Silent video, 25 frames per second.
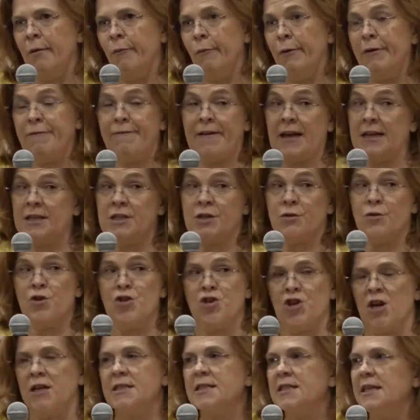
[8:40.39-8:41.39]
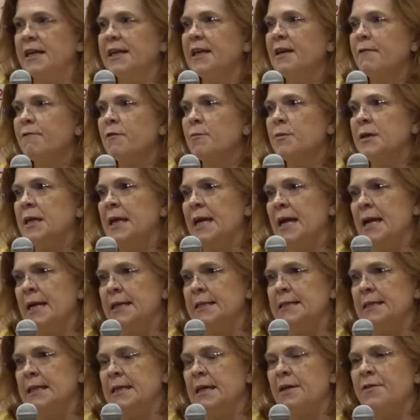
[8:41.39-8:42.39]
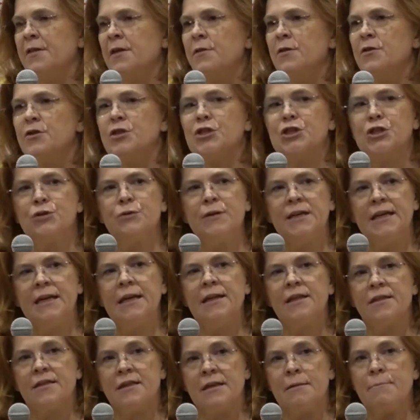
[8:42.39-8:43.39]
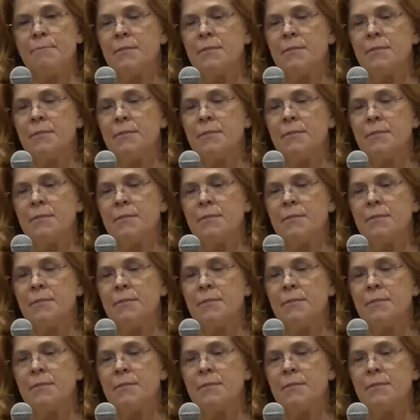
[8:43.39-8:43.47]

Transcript: we've had to adjust like everybody else, and I think there are two key themes.